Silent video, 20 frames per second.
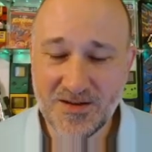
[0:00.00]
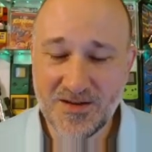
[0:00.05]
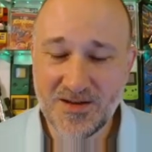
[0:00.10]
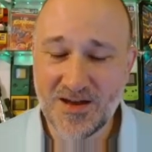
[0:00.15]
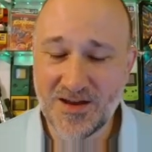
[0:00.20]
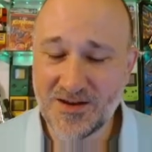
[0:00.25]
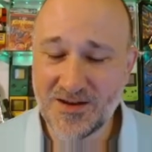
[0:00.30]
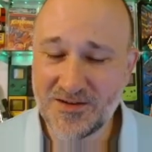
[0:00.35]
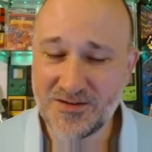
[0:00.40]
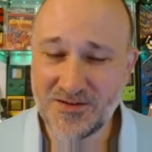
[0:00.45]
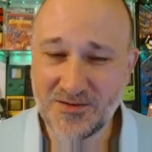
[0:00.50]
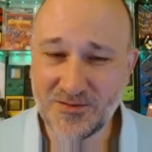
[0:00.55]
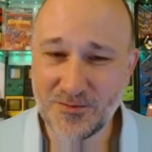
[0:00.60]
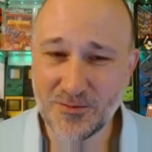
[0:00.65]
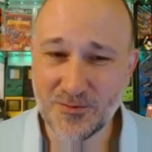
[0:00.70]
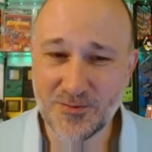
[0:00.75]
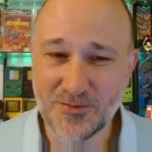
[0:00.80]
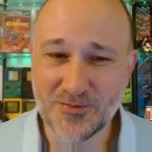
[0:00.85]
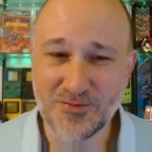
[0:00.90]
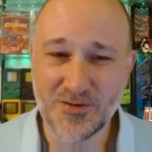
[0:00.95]
I could do
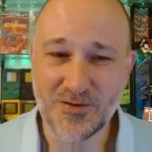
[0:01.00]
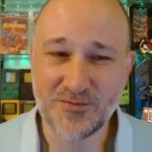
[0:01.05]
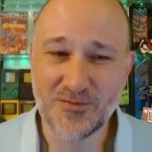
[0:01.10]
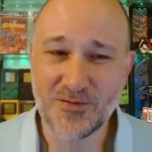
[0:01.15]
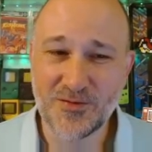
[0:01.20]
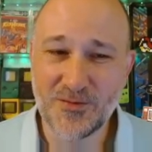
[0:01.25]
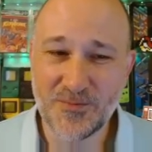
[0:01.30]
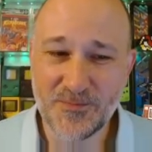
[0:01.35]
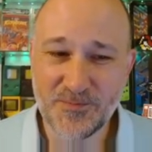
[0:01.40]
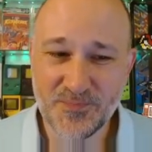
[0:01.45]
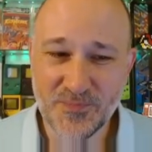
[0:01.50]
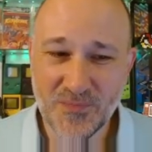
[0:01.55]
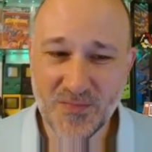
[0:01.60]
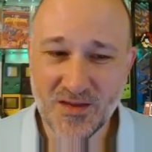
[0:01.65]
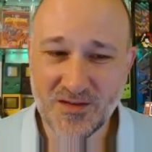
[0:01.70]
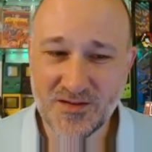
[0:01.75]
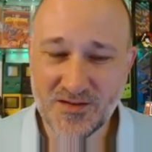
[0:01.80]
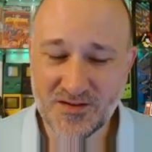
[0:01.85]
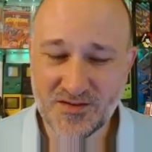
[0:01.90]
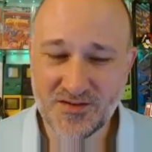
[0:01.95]
a retrieval,
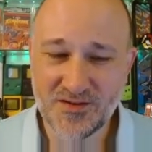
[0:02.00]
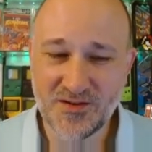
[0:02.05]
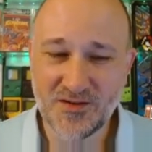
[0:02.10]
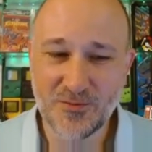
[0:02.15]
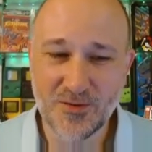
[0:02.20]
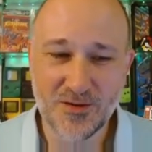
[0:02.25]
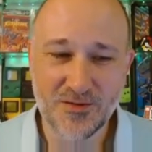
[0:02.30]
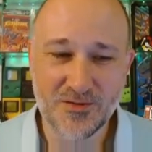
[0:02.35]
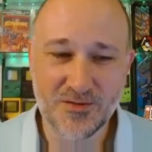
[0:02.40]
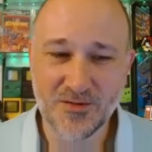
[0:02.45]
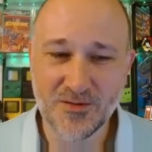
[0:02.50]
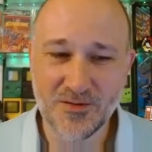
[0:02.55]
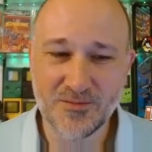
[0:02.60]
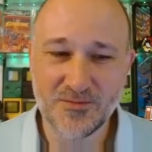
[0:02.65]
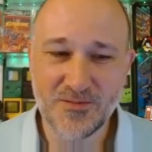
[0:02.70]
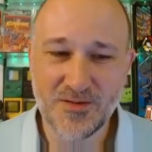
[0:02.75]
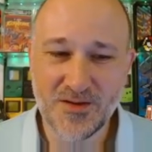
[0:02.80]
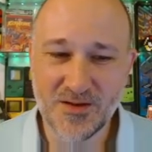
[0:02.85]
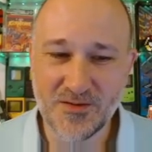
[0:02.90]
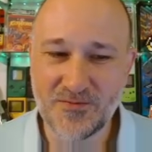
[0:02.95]
see whether
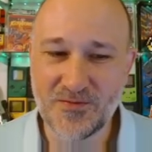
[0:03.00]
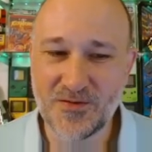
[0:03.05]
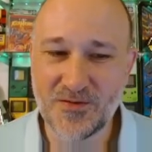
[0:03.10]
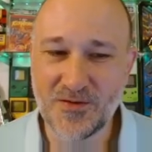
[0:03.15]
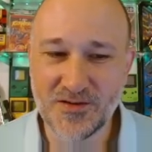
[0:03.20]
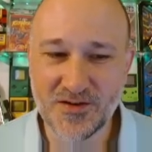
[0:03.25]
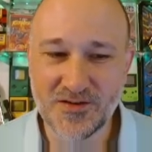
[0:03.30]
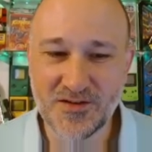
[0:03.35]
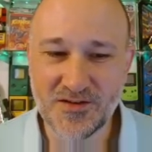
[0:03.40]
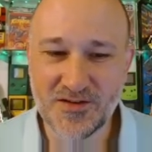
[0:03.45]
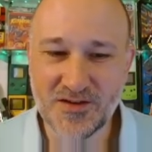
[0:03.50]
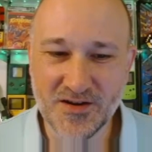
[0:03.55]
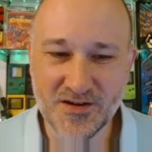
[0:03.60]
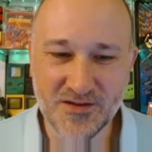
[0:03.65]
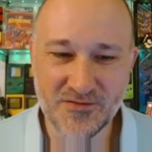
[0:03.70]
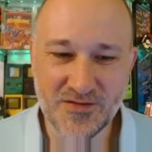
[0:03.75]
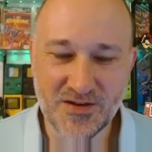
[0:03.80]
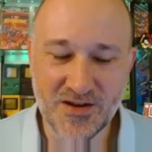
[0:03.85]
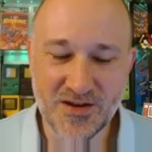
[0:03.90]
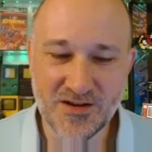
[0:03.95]
it falls on
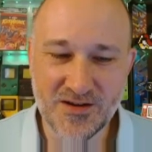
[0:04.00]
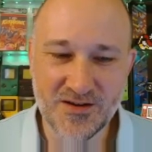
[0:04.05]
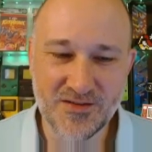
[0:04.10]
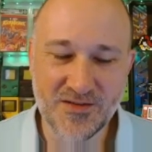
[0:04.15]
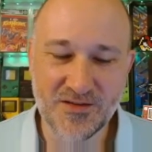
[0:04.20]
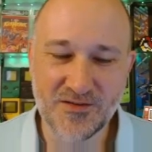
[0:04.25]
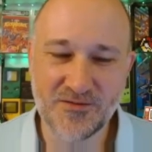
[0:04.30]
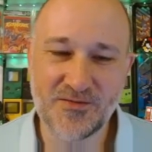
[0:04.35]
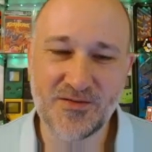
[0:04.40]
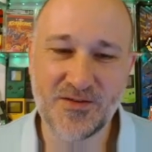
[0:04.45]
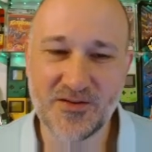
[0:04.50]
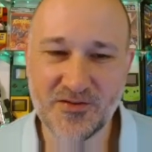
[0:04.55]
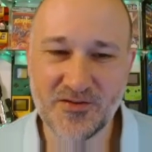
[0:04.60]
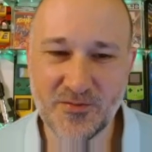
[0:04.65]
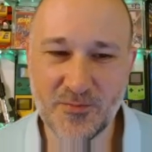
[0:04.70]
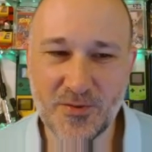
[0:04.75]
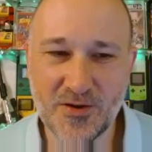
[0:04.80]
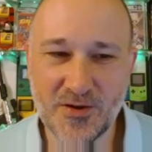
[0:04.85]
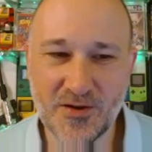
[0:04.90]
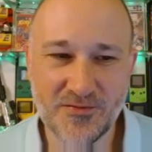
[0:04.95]
detective data and then finish
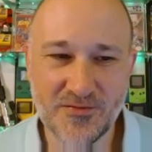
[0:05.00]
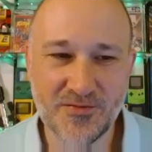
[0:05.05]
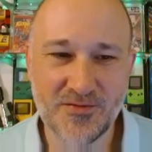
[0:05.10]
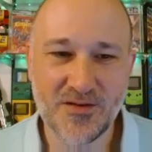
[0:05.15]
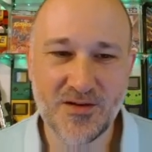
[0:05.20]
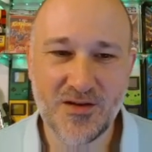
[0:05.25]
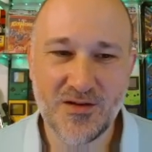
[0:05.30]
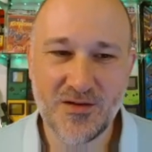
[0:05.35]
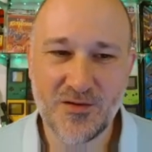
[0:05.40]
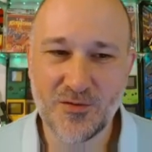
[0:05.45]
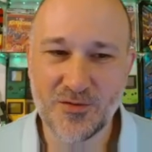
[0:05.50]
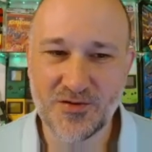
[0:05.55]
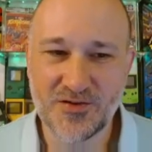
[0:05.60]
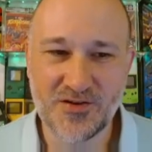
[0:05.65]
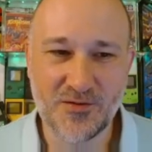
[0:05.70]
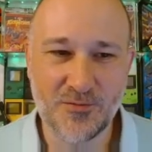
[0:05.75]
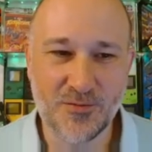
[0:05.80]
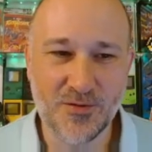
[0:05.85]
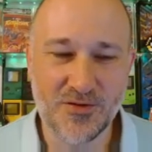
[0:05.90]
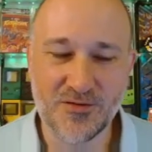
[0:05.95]
them off, or
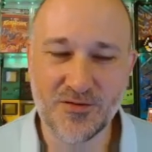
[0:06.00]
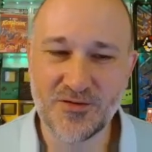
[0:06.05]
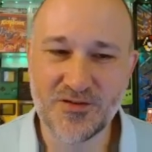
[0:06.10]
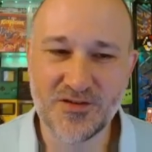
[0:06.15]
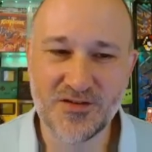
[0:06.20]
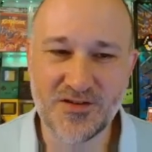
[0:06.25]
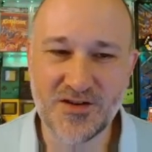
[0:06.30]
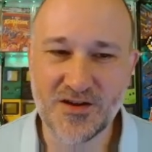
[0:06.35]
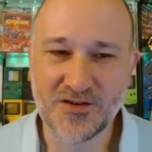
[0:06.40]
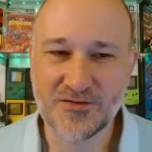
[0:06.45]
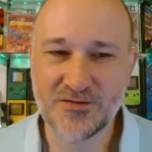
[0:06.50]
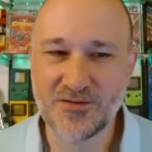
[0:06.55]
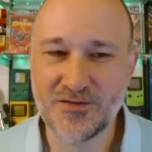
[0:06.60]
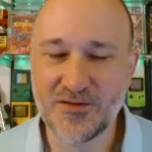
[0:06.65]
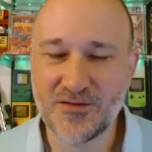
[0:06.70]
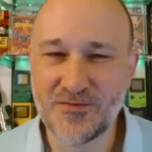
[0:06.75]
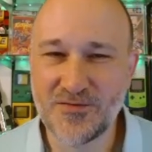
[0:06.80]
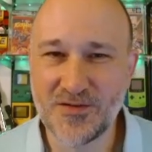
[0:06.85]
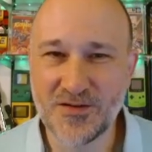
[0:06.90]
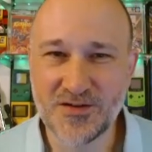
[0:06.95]
see whether it just
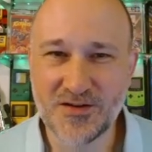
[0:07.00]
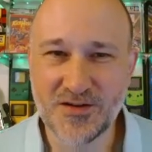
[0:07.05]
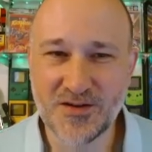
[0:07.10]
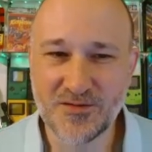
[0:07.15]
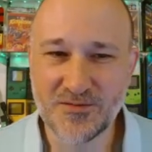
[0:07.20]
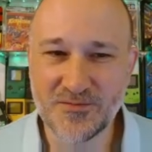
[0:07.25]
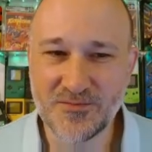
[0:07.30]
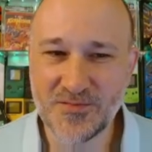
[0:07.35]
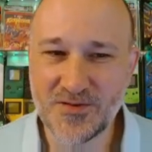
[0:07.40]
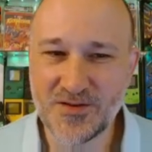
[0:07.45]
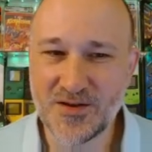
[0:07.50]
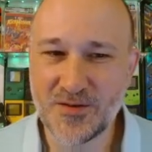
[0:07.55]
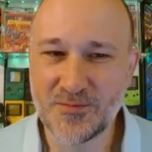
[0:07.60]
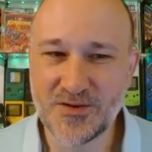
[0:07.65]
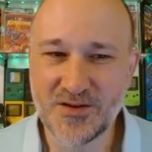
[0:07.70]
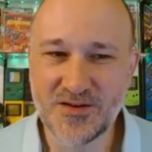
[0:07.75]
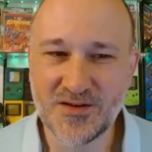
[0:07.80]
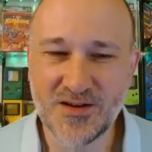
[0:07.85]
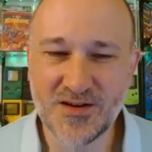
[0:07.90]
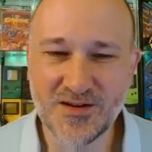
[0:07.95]
naturally fills out
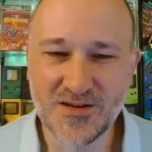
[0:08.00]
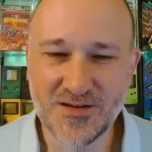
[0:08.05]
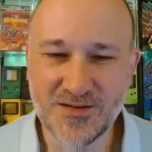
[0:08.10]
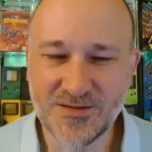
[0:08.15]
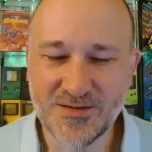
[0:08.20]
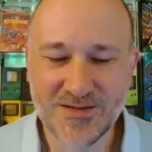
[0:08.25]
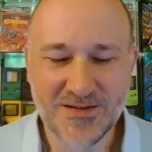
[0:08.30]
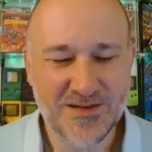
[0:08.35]
tempted data.